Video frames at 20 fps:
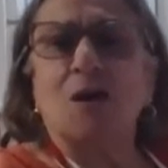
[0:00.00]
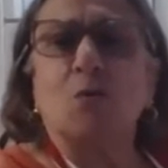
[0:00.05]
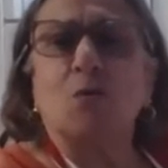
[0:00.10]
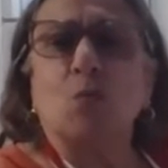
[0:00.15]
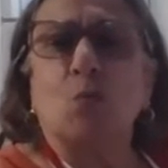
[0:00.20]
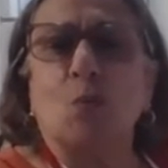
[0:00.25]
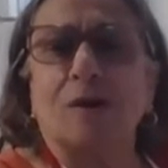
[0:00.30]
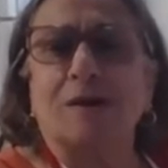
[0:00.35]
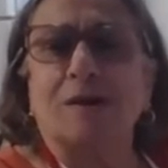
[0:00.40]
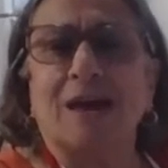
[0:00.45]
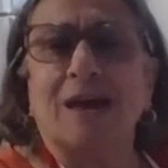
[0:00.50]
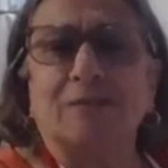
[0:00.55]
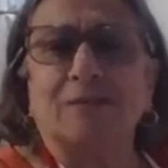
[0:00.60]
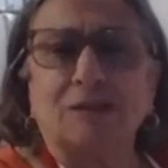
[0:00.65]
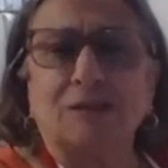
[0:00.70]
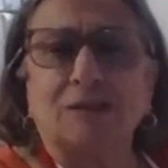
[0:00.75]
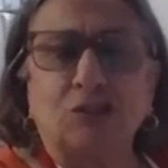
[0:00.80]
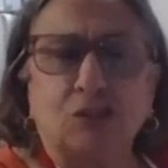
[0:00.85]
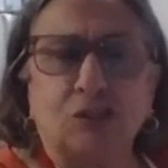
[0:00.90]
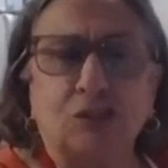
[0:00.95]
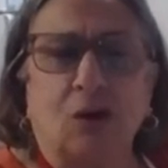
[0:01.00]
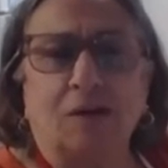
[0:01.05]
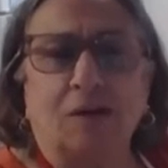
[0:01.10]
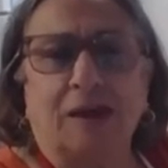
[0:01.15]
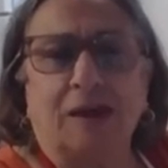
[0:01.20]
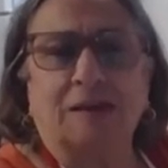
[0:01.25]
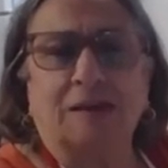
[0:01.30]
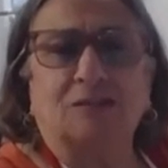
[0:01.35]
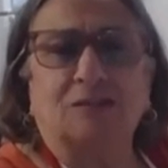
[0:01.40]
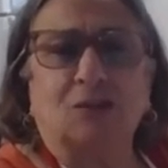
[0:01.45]
whenever
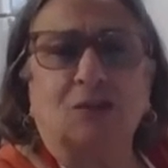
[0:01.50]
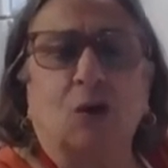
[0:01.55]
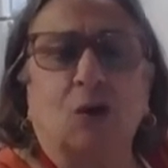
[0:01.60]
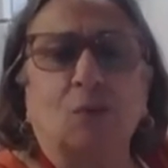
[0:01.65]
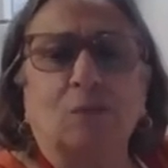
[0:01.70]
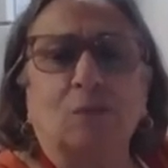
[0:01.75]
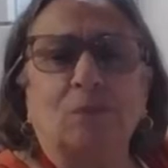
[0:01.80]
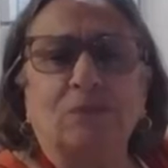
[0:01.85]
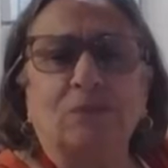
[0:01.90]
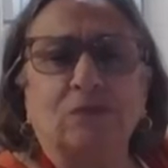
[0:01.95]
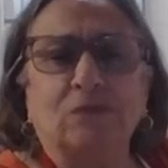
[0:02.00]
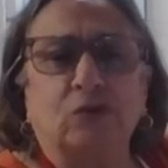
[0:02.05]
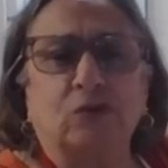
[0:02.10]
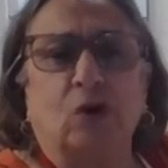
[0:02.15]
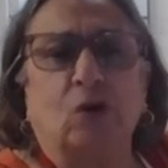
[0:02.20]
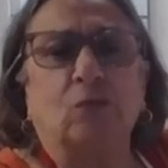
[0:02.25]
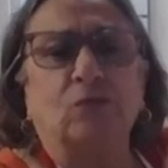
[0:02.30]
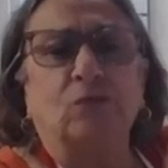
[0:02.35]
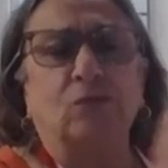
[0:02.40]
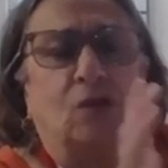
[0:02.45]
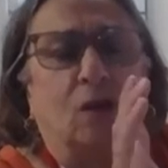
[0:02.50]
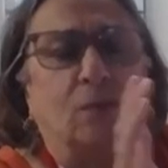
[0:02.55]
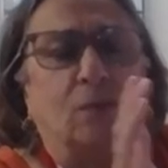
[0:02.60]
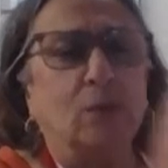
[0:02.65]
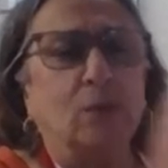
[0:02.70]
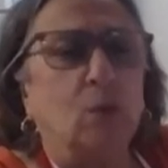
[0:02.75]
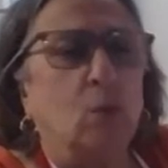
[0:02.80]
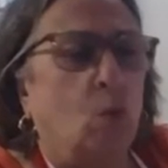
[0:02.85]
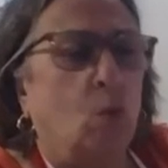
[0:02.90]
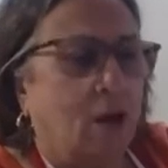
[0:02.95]
so
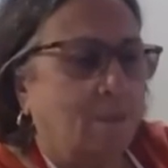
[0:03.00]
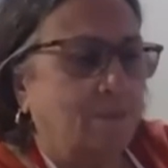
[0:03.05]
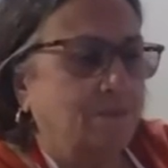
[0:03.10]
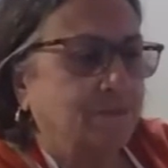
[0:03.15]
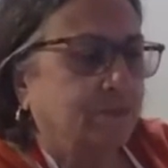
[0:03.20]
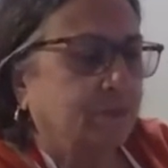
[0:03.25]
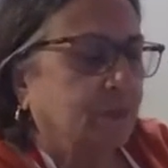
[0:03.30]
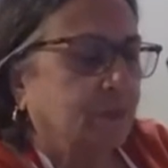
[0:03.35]
number one,